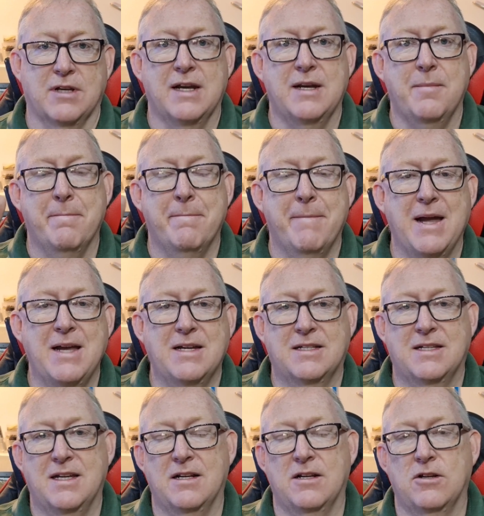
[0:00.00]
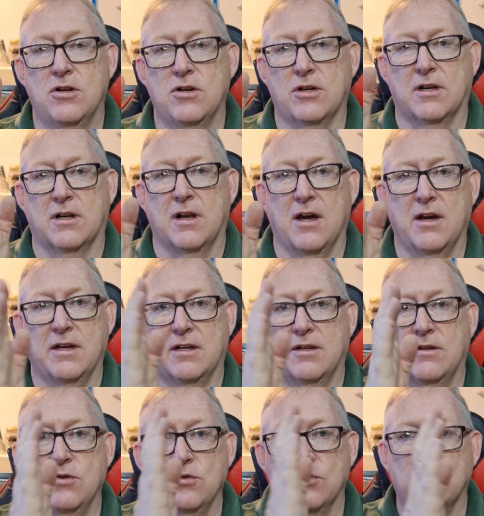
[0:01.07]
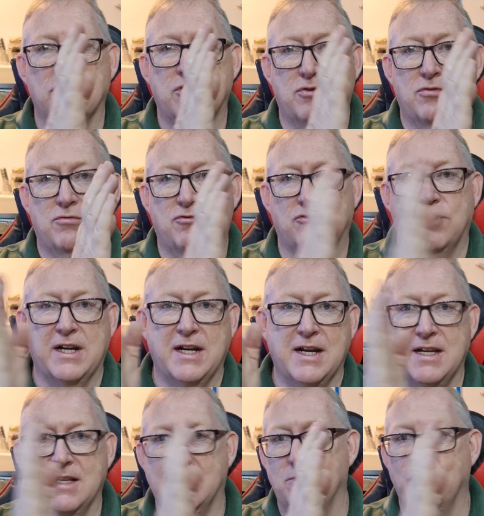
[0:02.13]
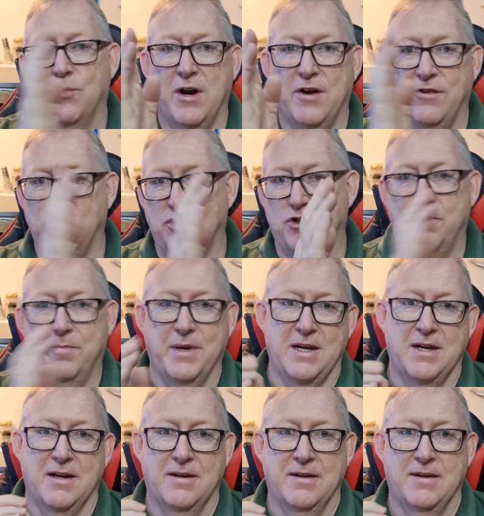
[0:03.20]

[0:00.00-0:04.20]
and it makes it look like your string isn't where it should be.